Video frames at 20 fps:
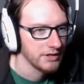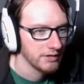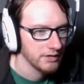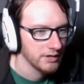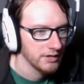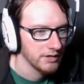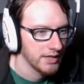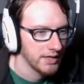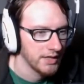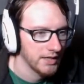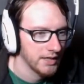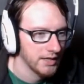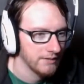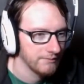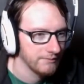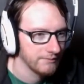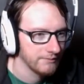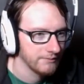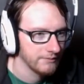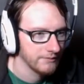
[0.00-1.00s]

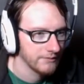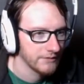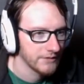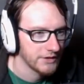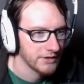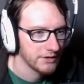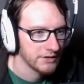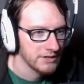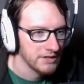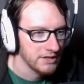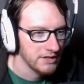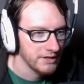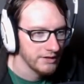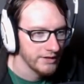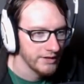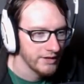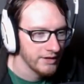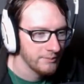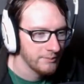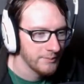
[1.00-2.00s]
So it's a
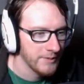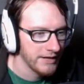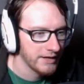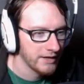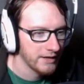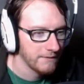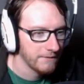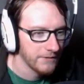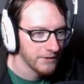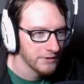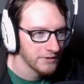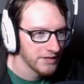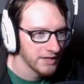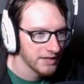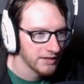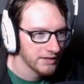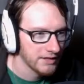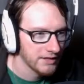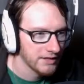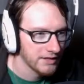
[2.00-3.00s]
little bit confusing
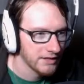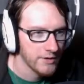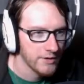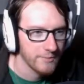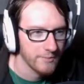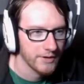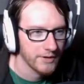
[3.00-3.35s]
at this point,